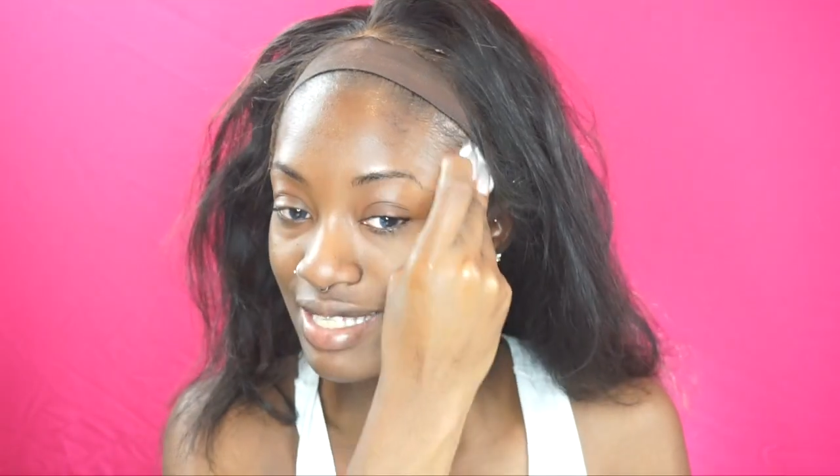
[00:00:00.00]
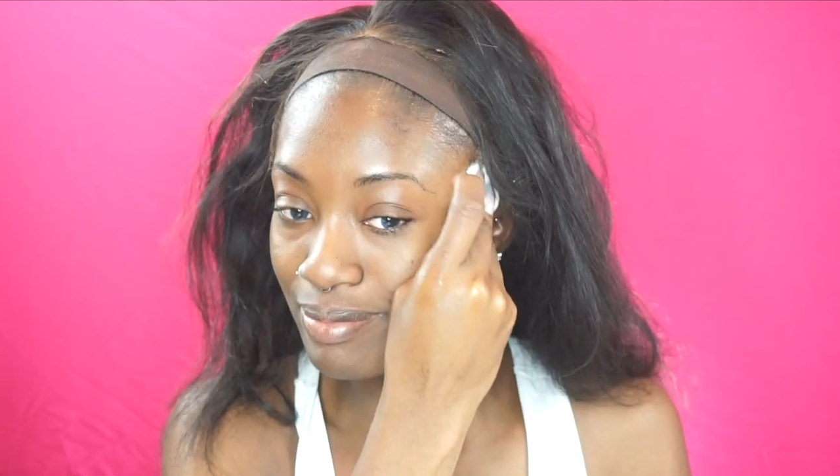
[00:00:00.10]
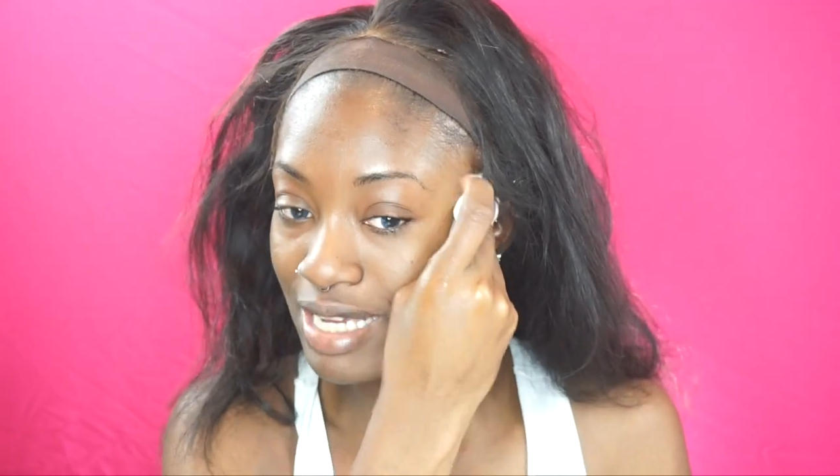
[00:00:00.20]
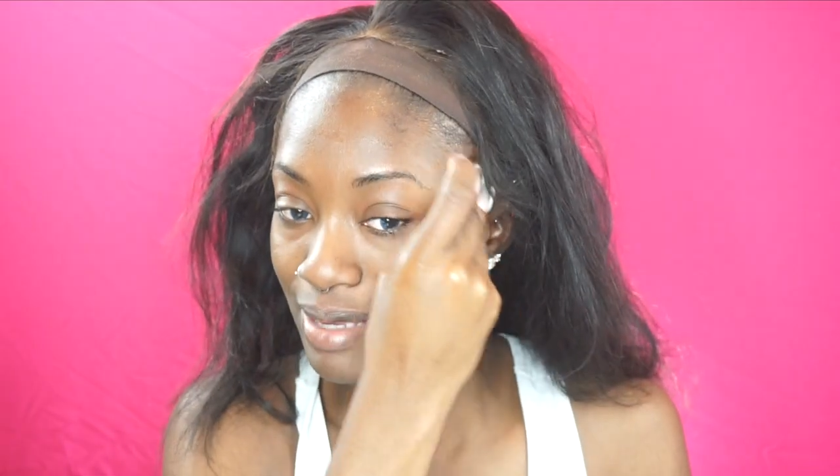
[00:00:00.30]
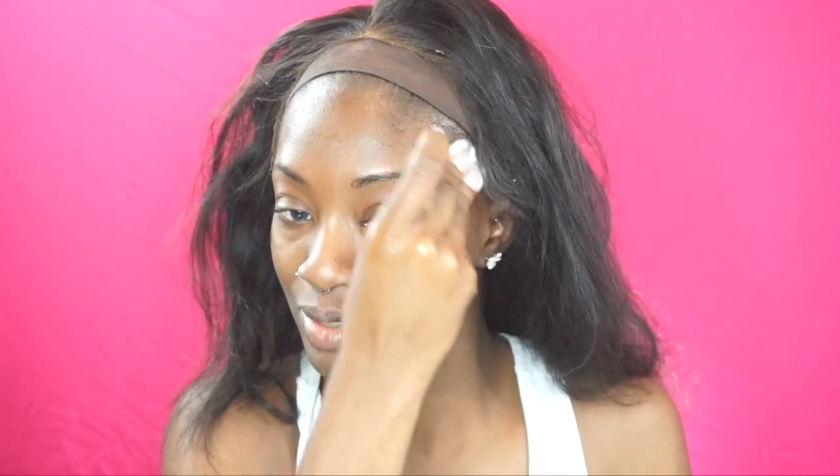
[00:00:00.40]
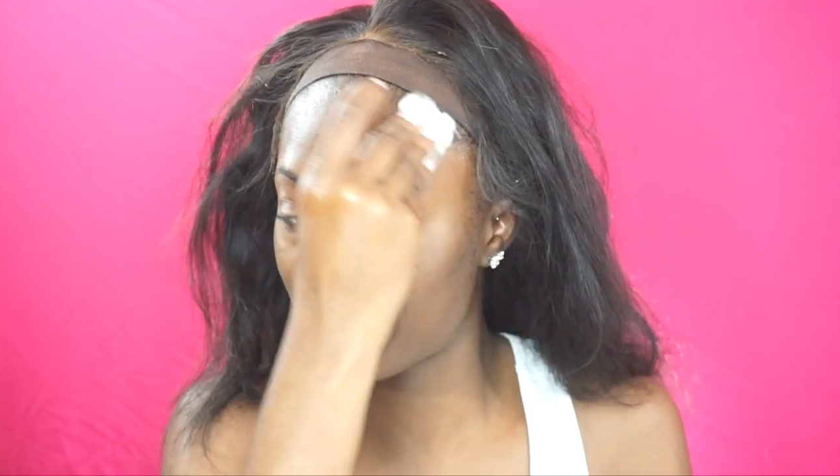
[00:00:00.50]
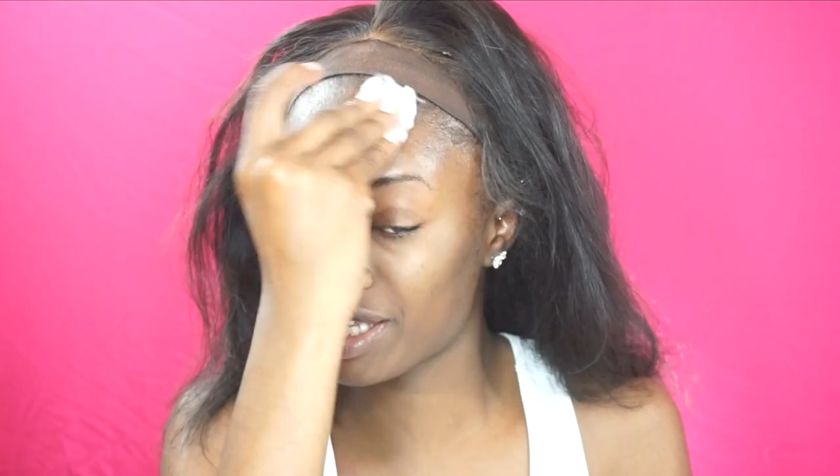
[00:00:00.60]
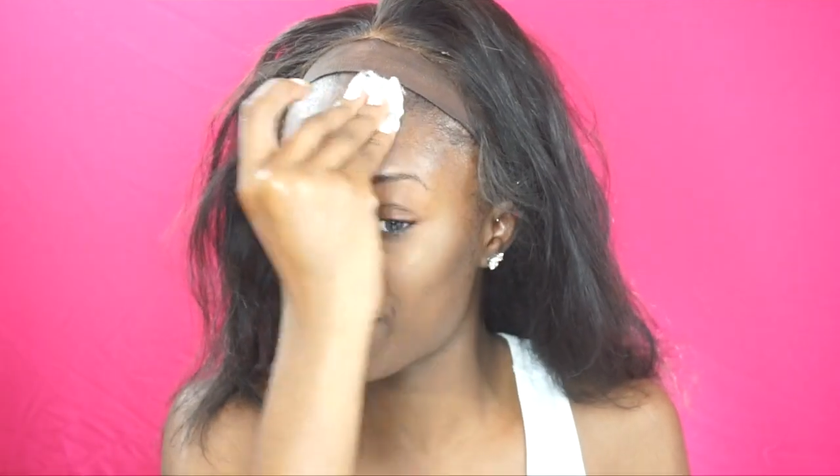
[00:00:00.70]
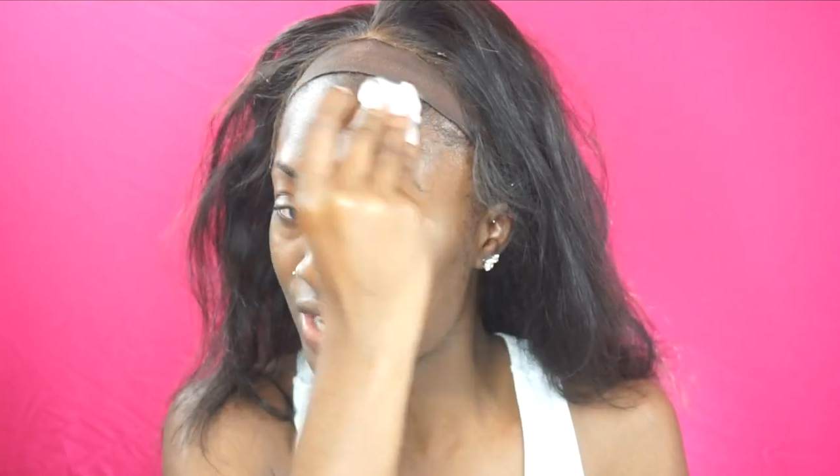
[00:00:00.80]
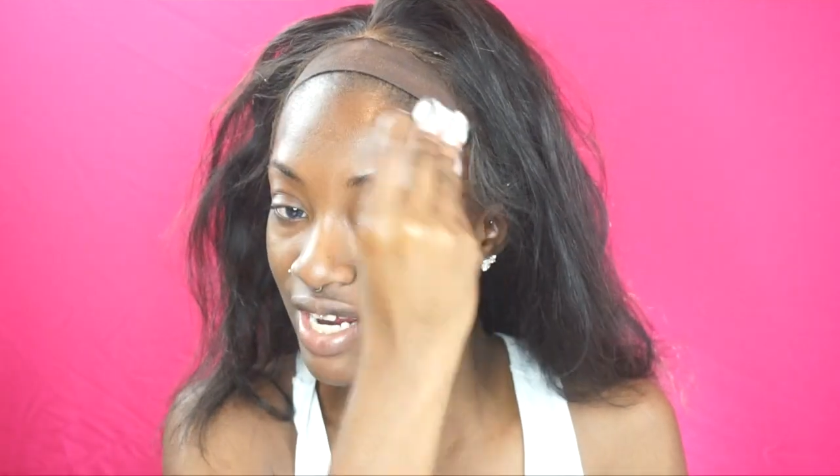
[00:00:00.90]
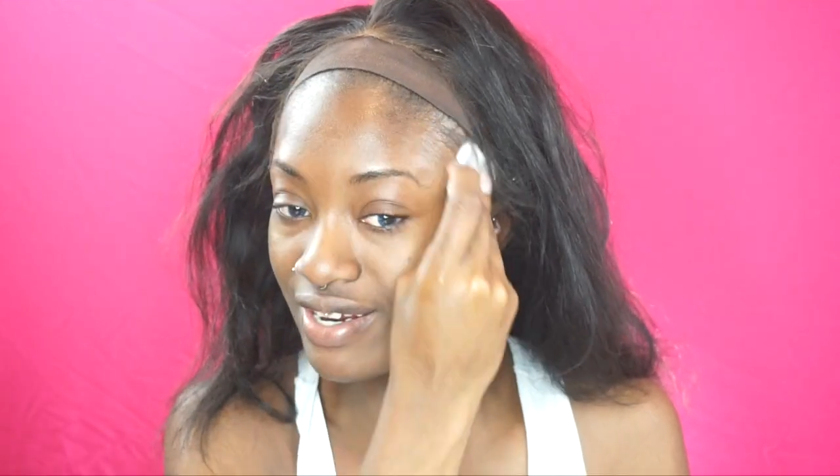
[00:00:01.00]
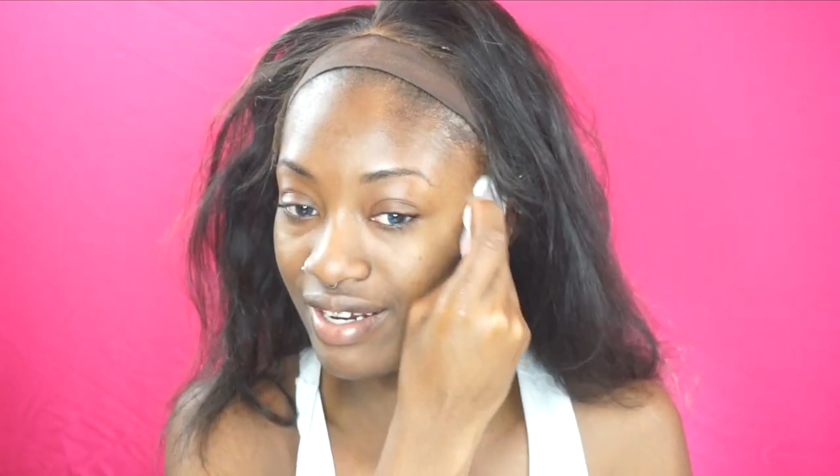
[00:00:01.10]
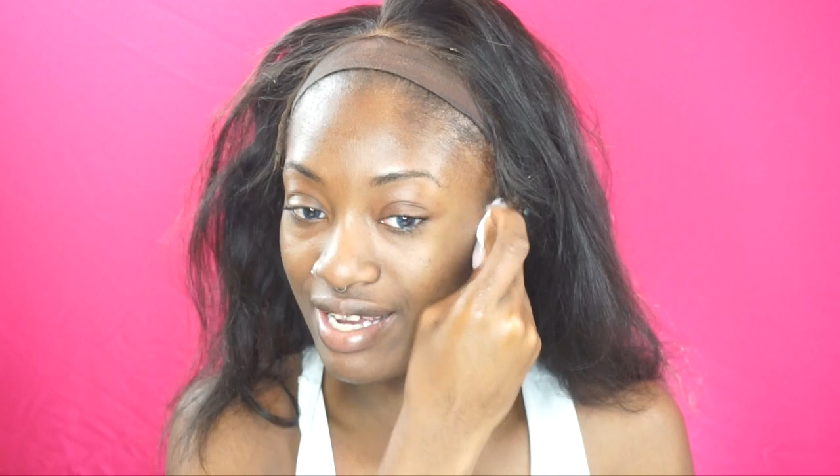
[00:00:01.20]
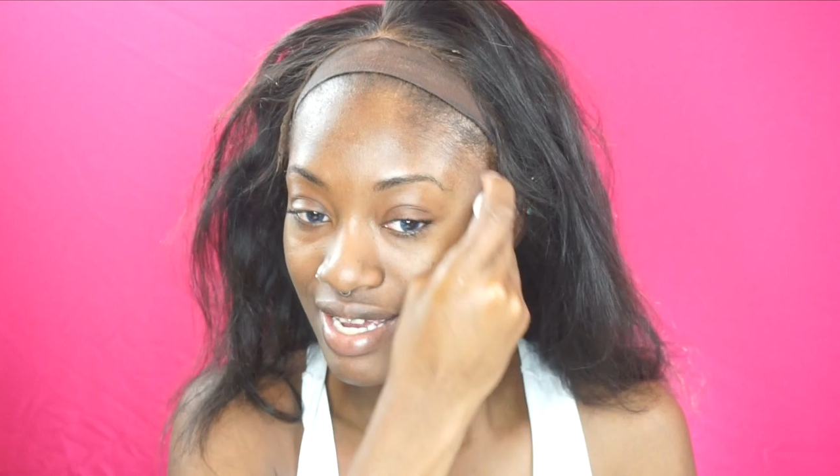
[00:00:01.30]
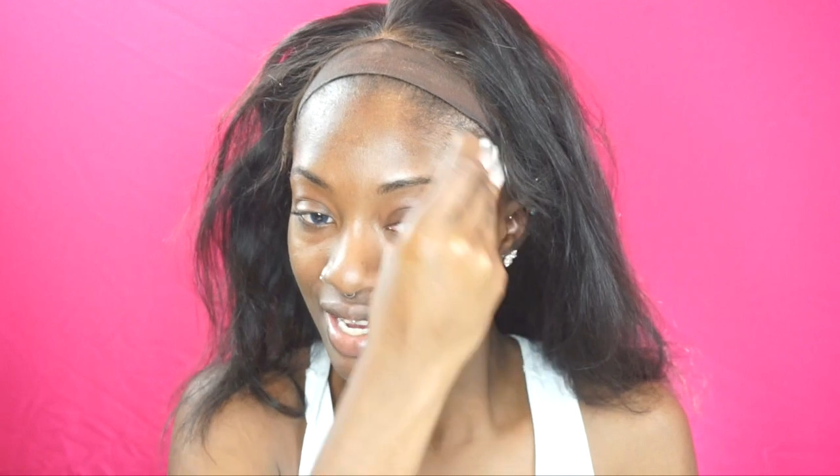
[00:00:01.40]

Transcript: Sometimes you think your